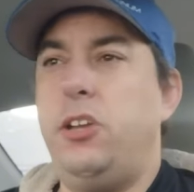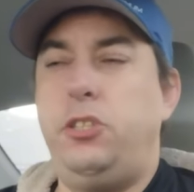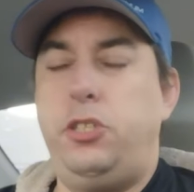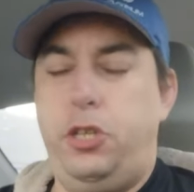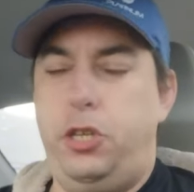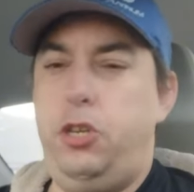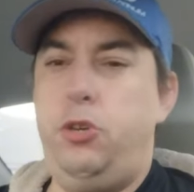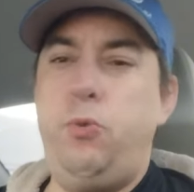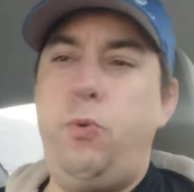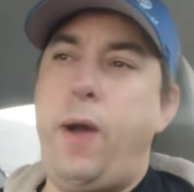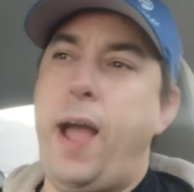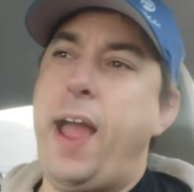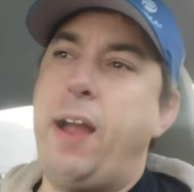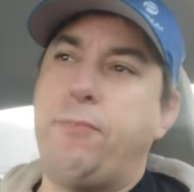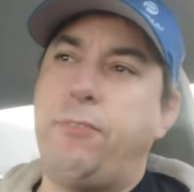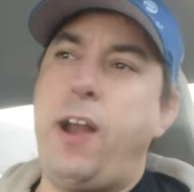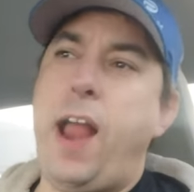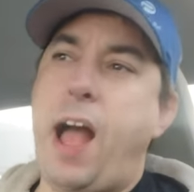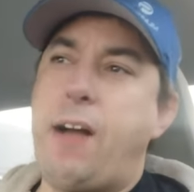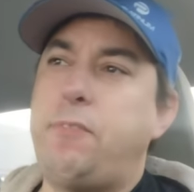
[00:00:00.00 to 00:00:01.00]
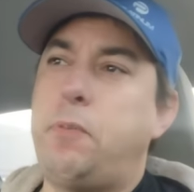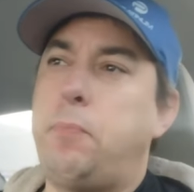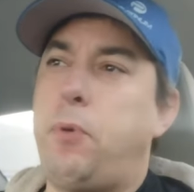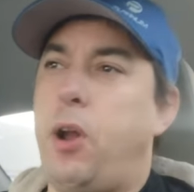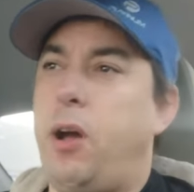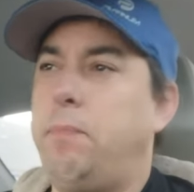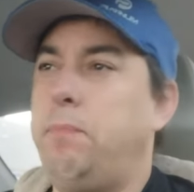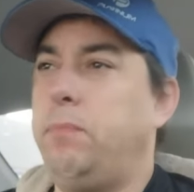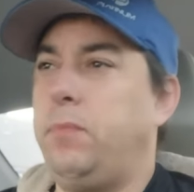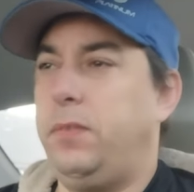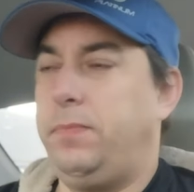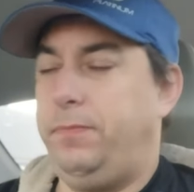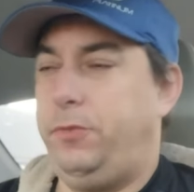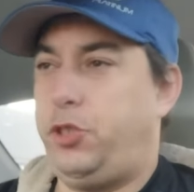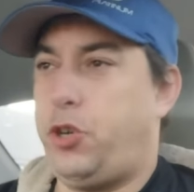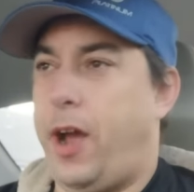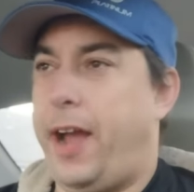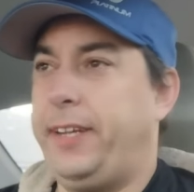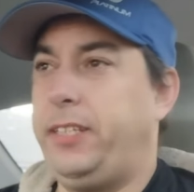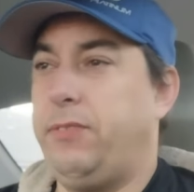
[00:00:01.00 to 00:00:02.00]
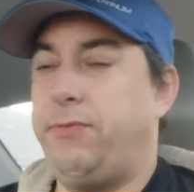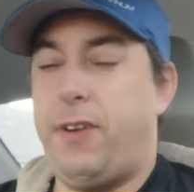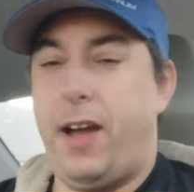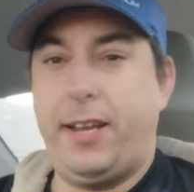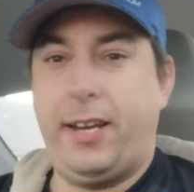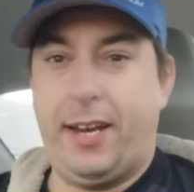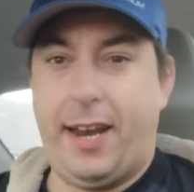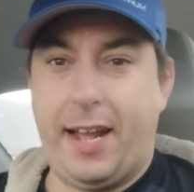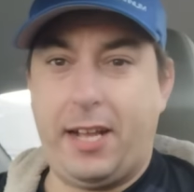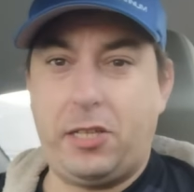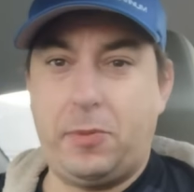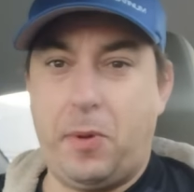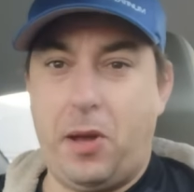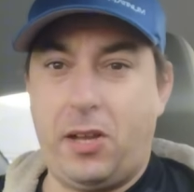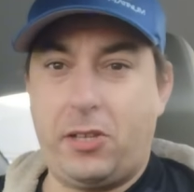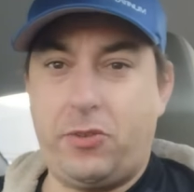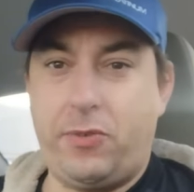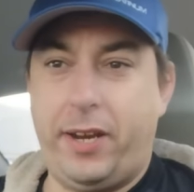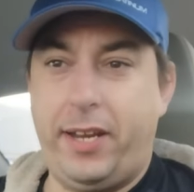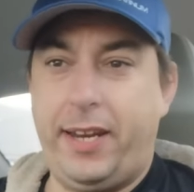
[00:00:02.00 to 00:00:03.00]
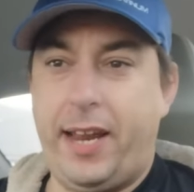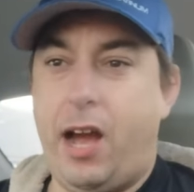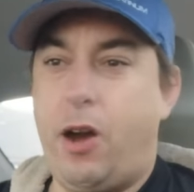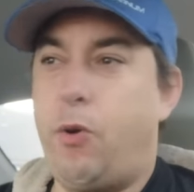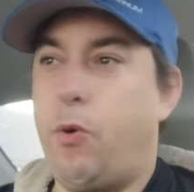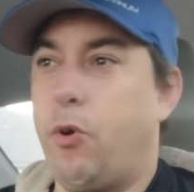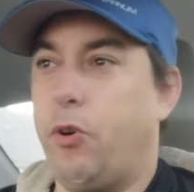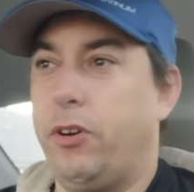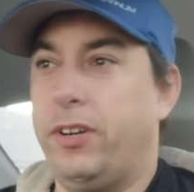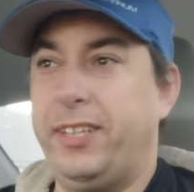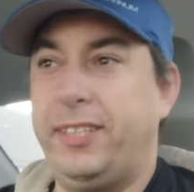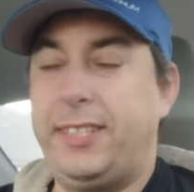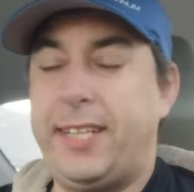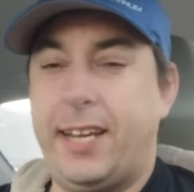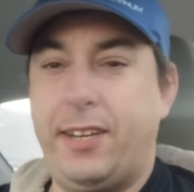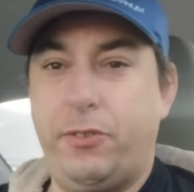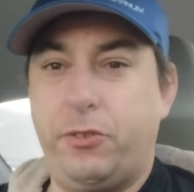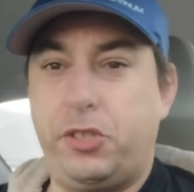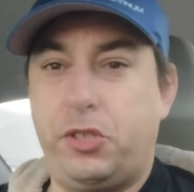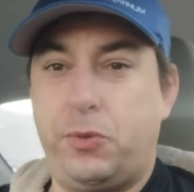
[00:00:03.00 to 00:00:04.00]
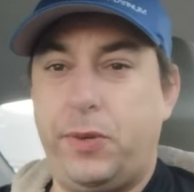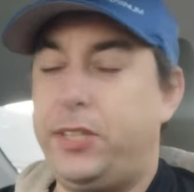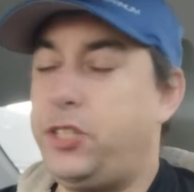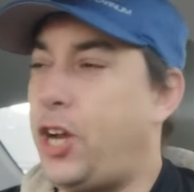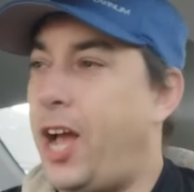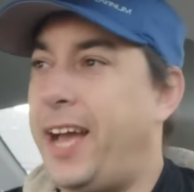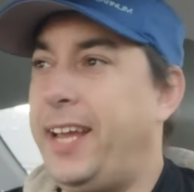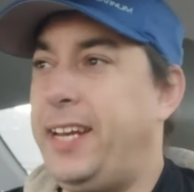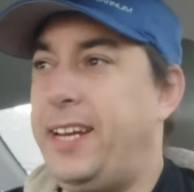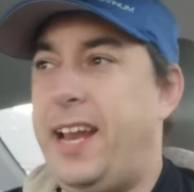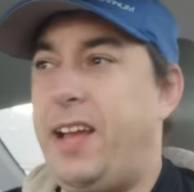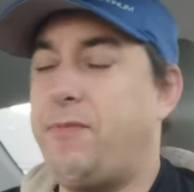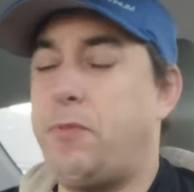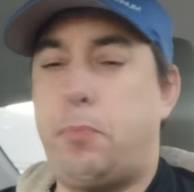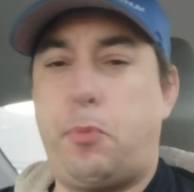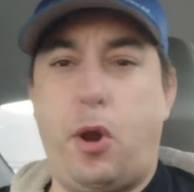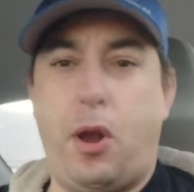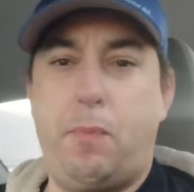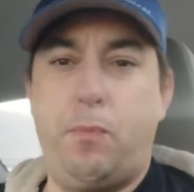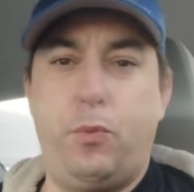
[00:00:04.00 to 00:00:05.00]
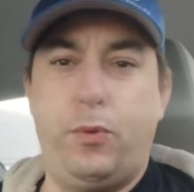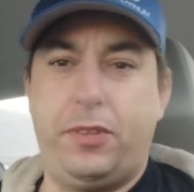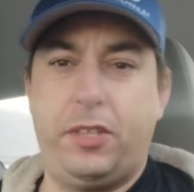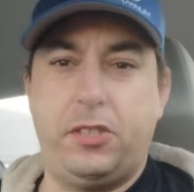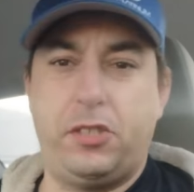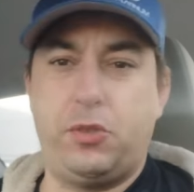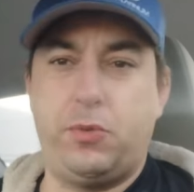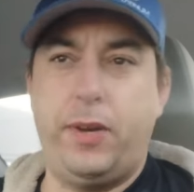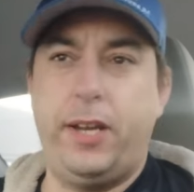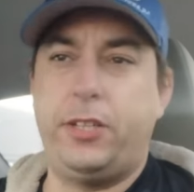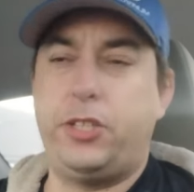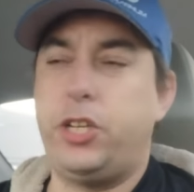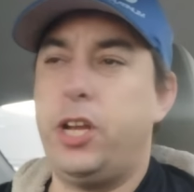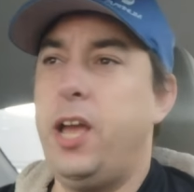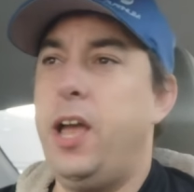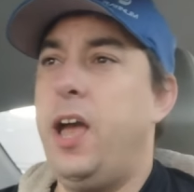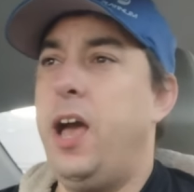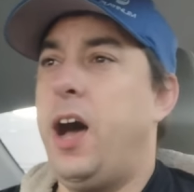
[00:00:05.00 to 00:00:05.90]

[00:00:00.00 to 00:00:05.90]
Do you ever have a problem trying to find an Xbox right now or a Nintendo Switch? I didn't have a problem with the Switch.